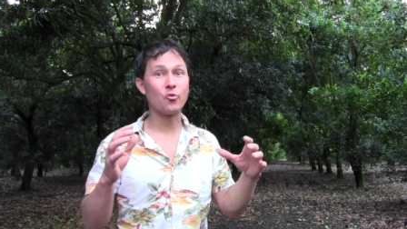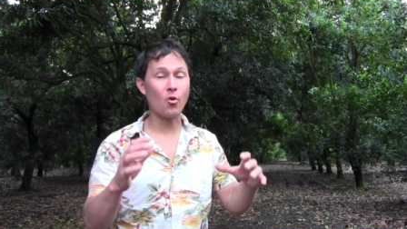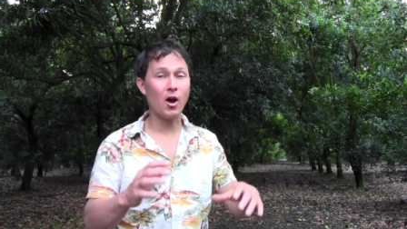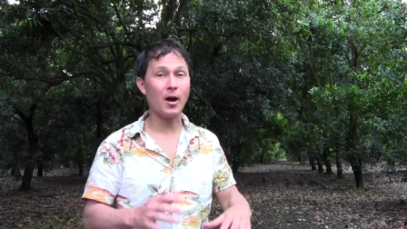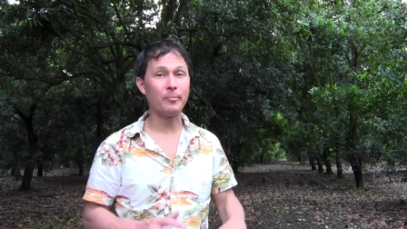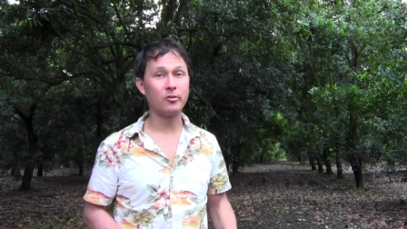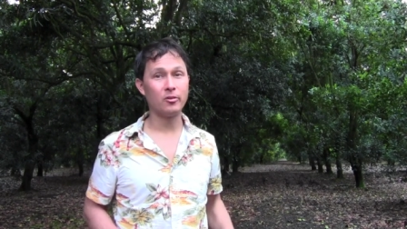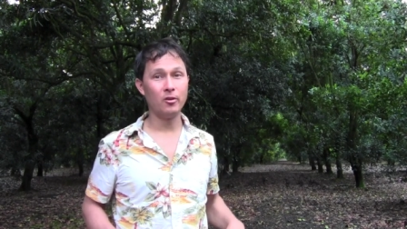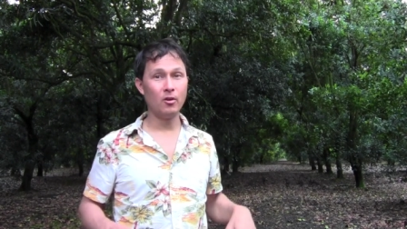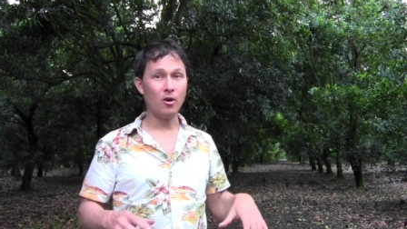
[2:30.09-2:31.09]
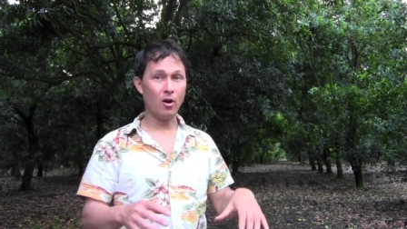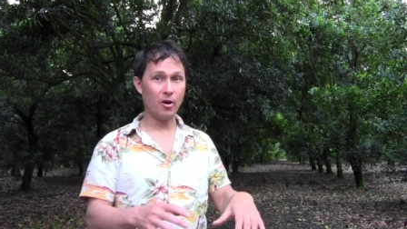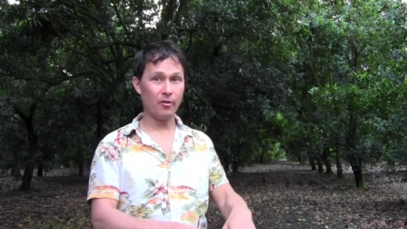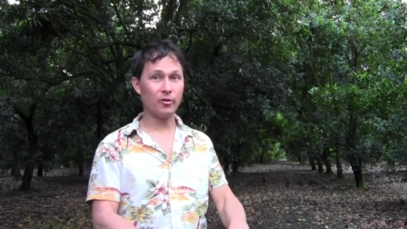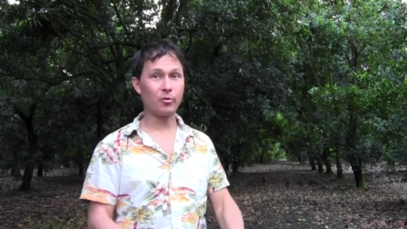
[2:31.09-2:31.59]
dropped
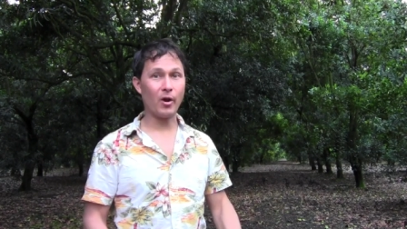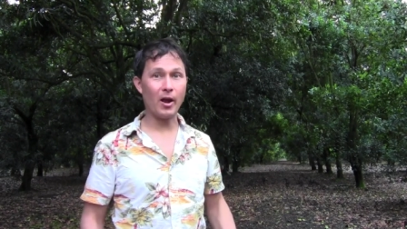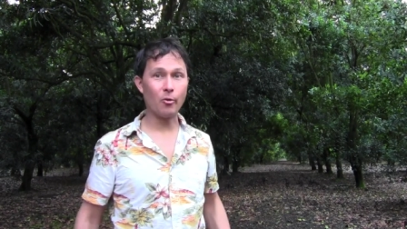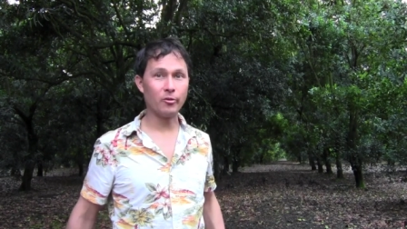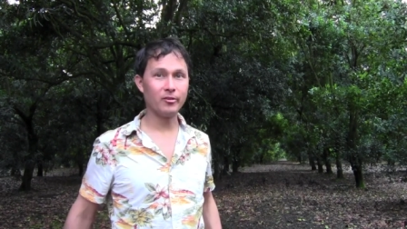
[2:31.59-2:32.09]
onto the ground.